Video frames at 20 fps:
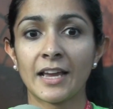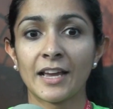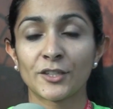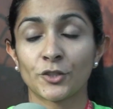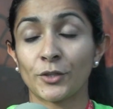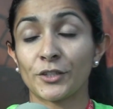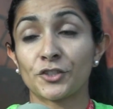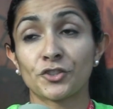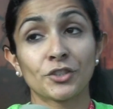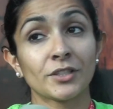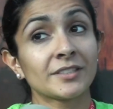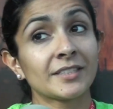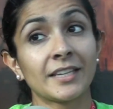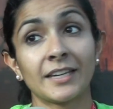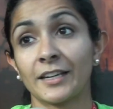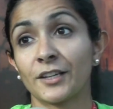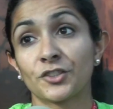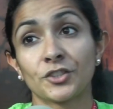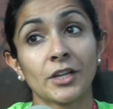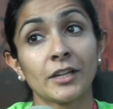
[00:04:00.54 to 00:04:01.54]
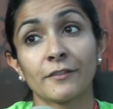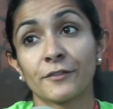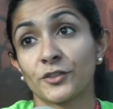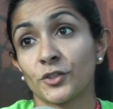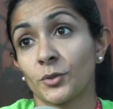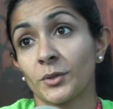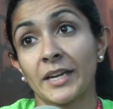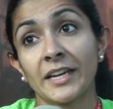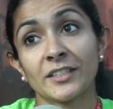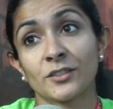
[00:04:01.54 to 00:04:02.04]
So it's just hitting shelves.
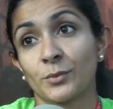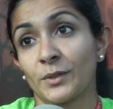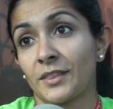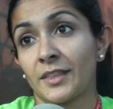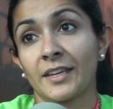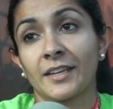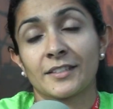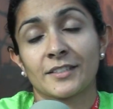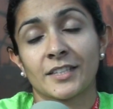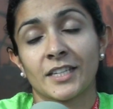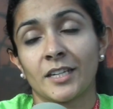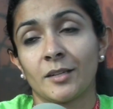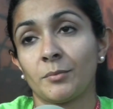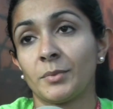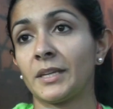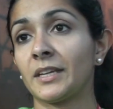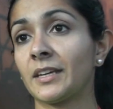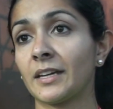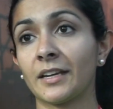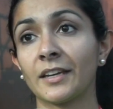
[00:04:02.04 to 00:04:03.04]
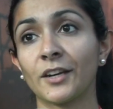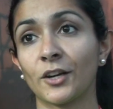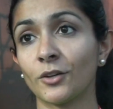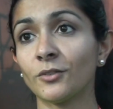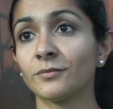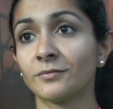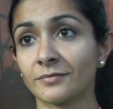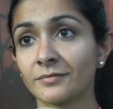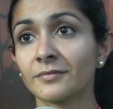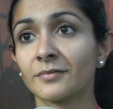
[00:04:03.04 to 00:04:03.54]
So yes, we think it's going to be,
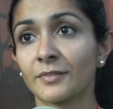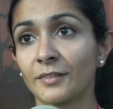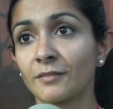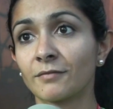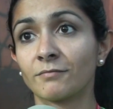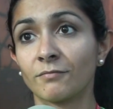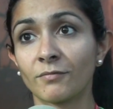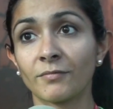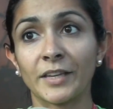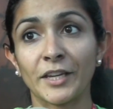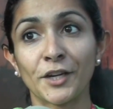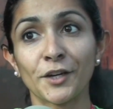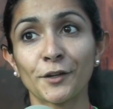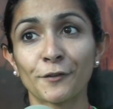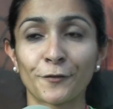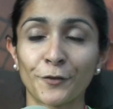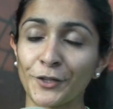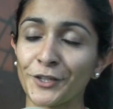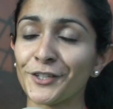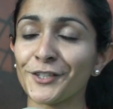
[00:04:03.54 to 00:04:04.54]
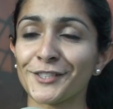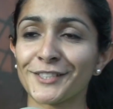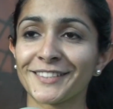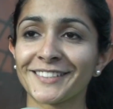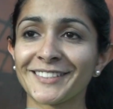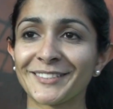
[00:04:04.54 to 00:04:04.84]
here for years.